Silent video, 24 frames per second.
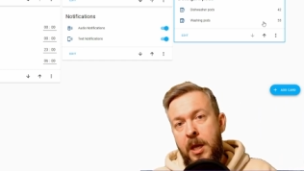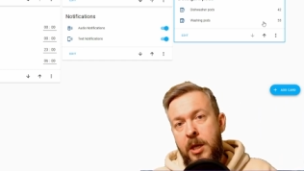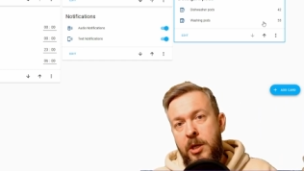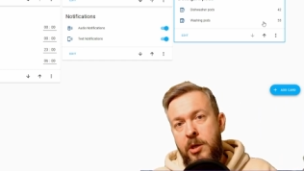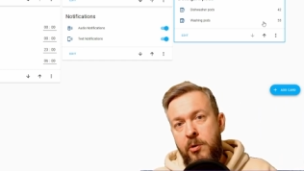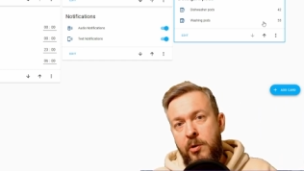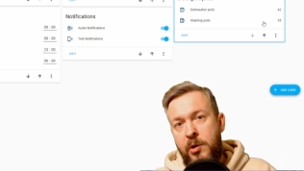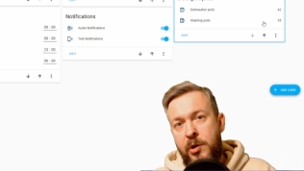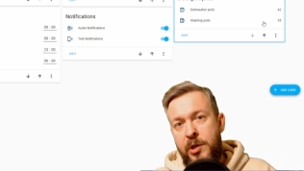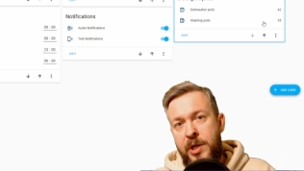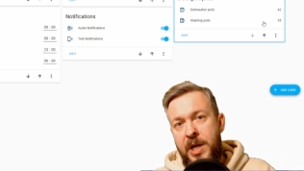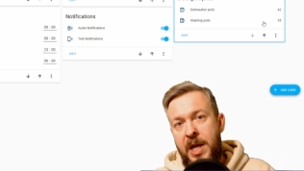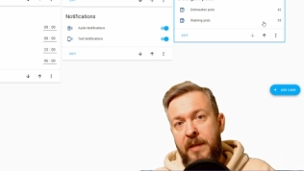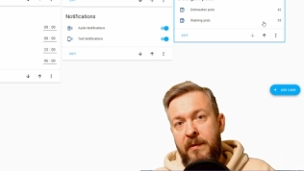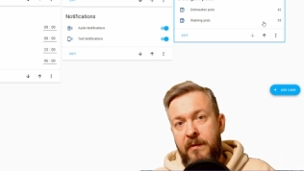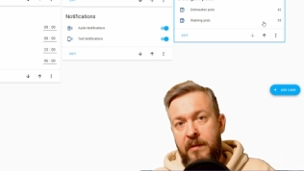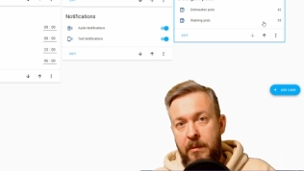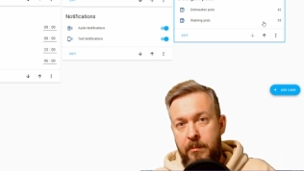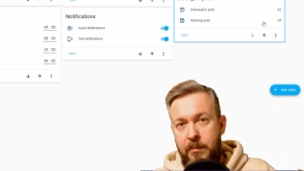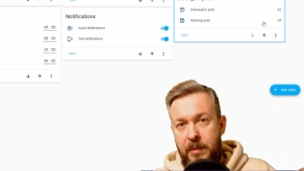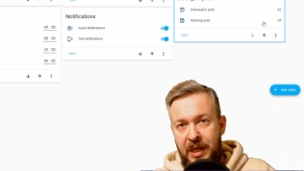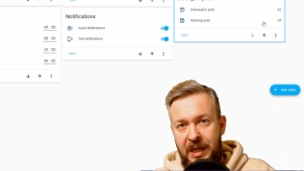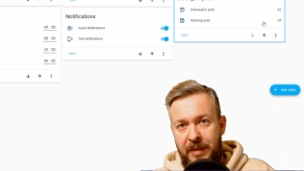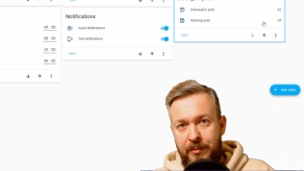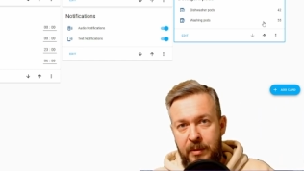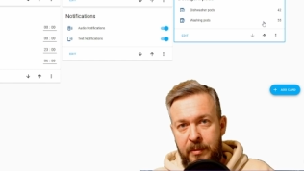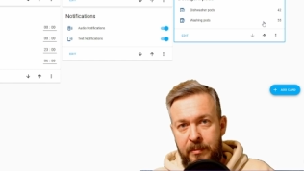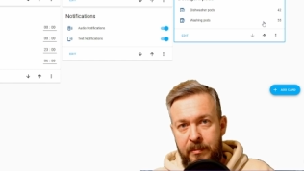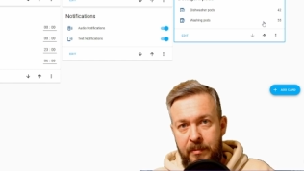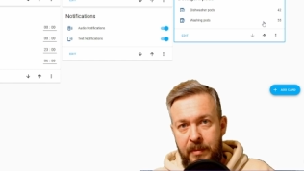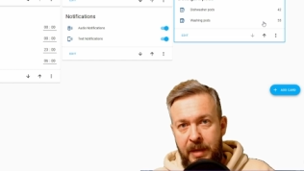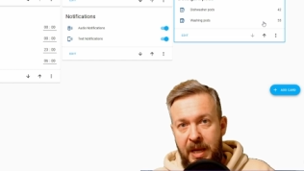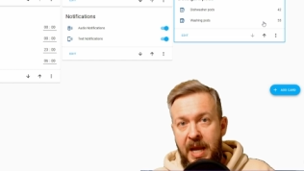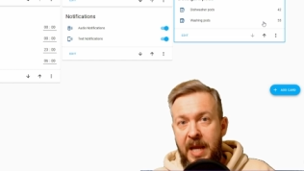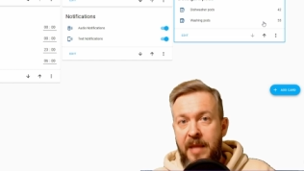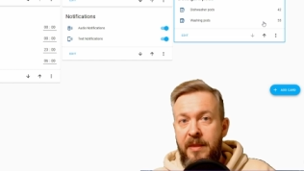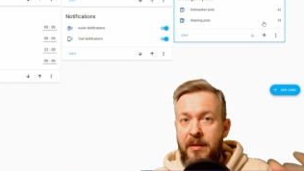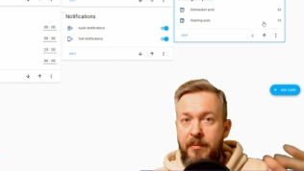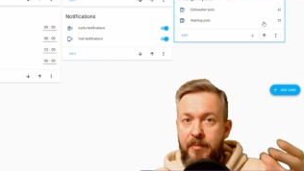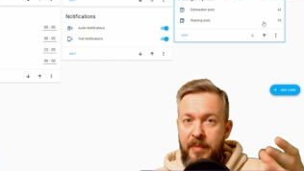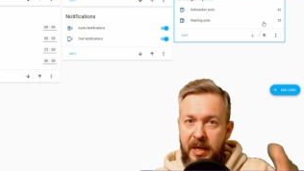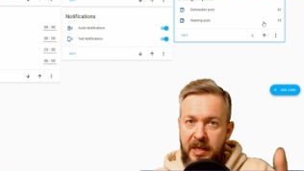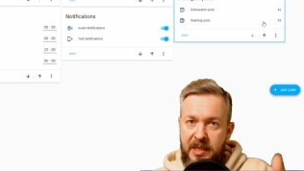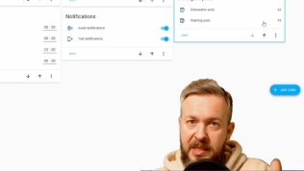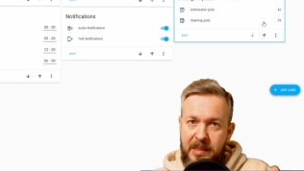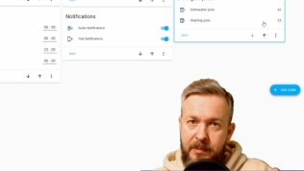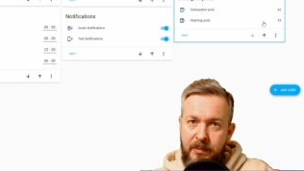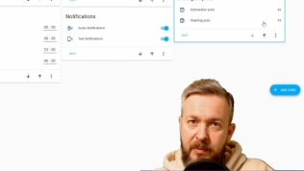You create a minimum and a
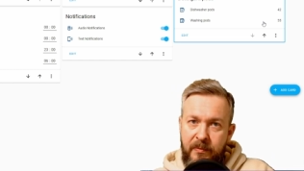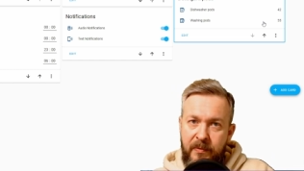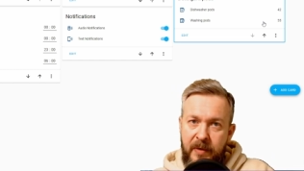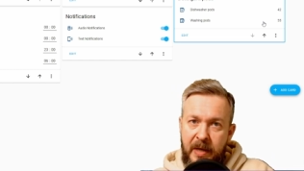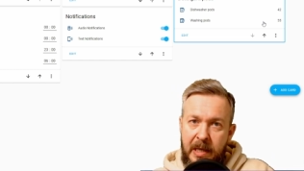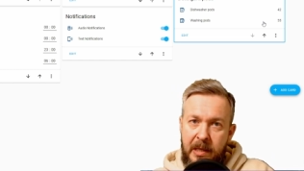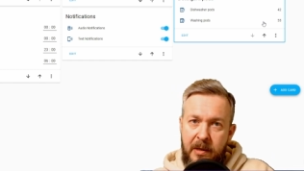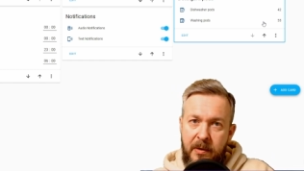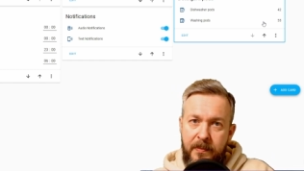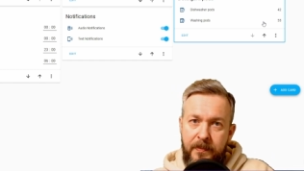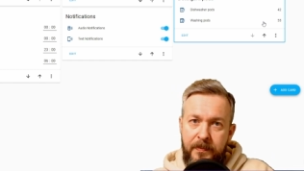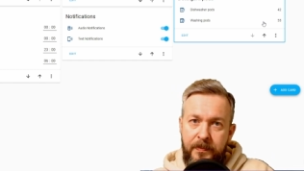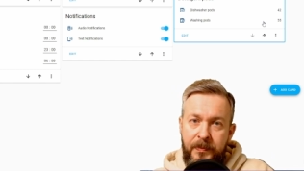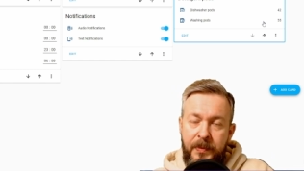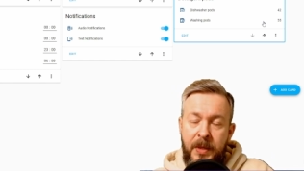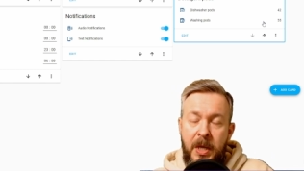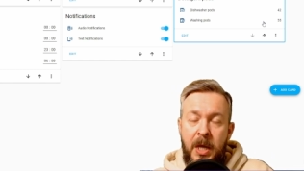maximum value.